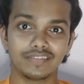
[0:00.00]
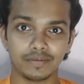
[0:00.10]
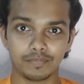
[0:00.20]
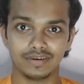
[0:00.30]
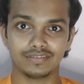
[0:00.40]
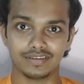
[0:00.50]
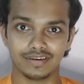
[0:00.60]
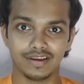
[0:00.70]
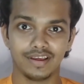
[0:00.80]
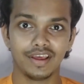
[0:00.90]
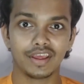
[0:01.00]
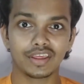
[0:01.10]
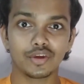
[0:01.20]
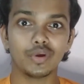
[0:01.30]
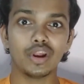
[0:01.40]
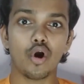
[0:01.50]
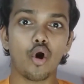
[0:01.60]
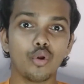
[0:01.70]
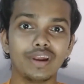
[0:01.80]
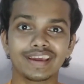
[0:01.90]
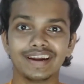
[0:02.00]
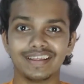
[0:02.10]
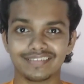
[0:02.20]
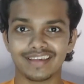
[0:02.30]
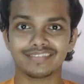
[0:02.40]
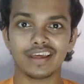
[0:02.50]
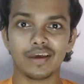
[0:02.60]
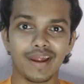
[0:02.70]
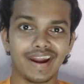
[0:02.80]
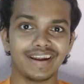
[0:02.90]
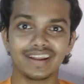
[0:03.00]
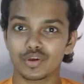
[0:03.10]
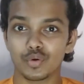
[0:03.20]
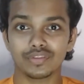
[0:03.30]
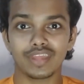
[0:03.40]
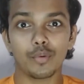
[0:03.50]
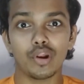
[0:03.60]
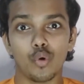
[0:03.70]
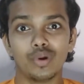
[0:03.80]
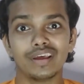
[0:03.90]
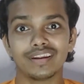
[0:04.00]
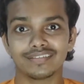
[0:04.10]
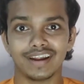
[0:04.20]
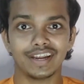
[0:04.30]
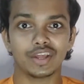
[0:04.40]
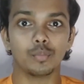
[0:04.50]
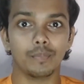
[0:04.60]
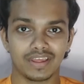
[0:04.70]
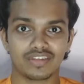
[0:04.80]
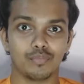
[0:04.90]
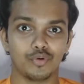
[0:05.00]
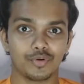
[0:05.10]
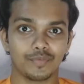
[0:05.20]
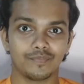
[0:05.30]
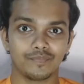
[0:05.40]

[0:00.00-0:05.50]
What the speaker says: that person. You will only criticize them and they will only resent you much more.